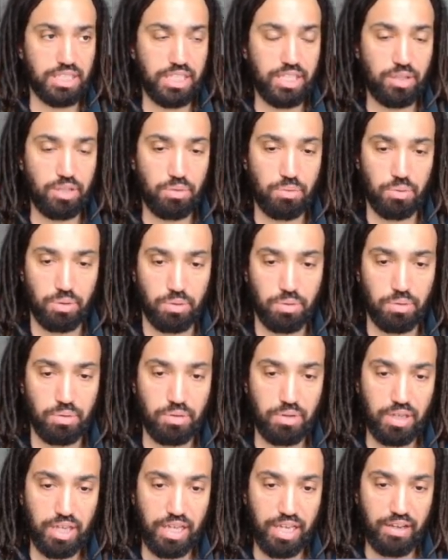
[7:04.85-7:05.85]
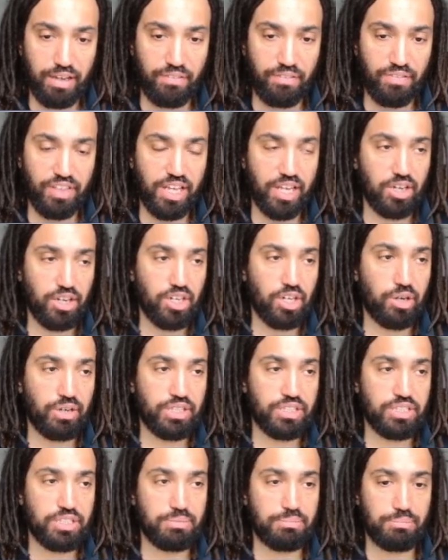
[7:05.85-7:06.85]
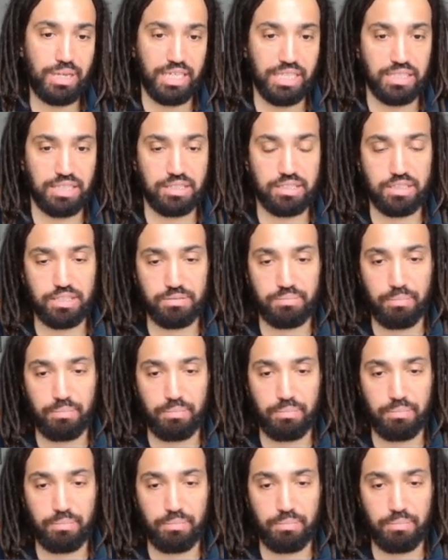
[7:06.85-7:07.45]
equal if they are going to meet.